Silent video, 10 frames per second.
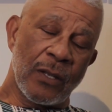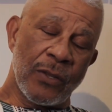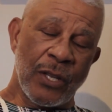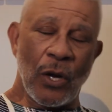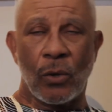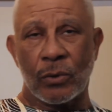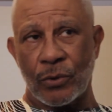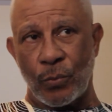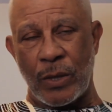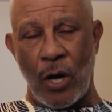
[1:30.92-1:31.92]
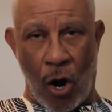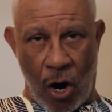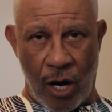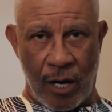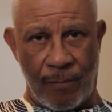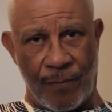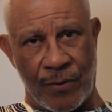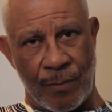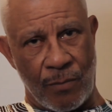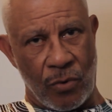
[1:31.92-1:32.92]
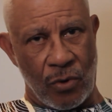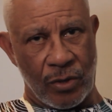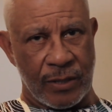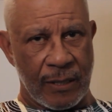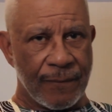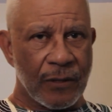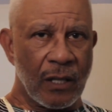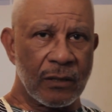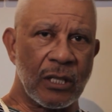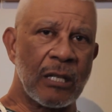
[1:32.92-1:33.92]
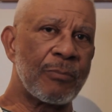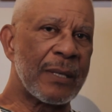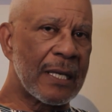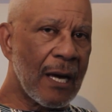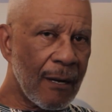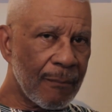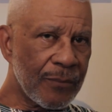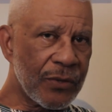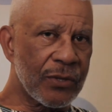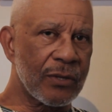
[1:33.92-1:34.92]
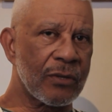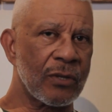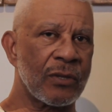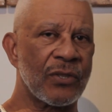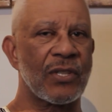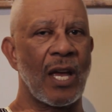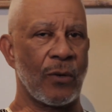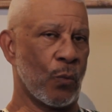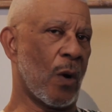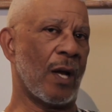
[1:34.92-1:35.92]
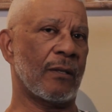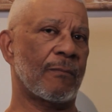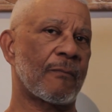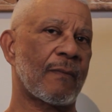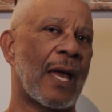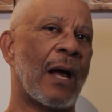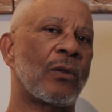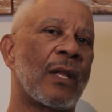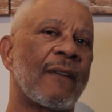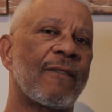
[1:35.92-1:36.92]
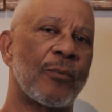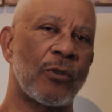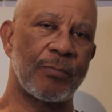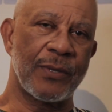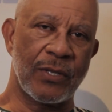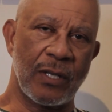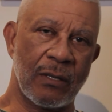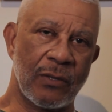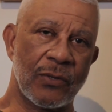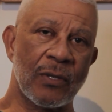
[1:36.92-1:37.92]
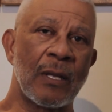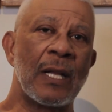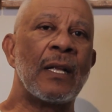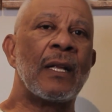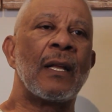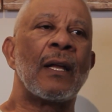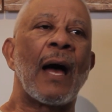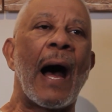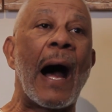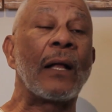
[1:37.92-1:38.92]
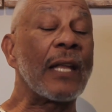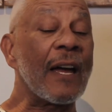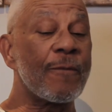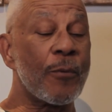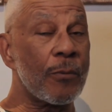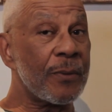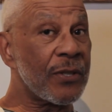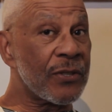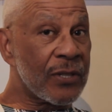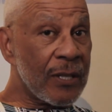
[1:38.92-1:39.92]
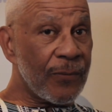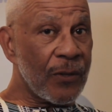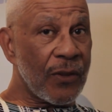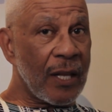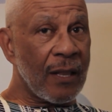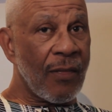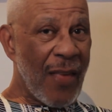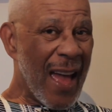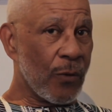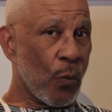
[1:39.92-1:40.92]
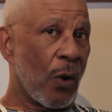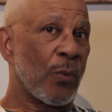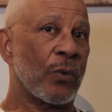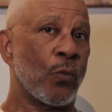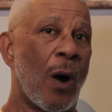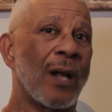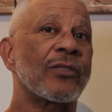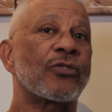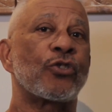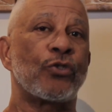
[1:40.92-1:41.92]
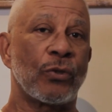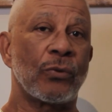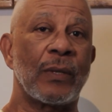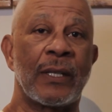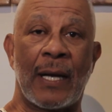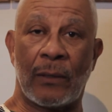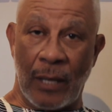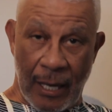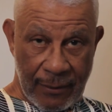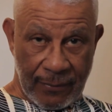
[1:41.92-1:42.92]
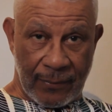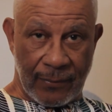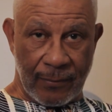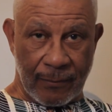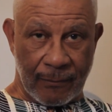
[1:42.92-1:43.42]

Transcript: The older we are, the more difficult it becomes to decide what our life purpose is. Our life purpose is different than what we want to do in our life.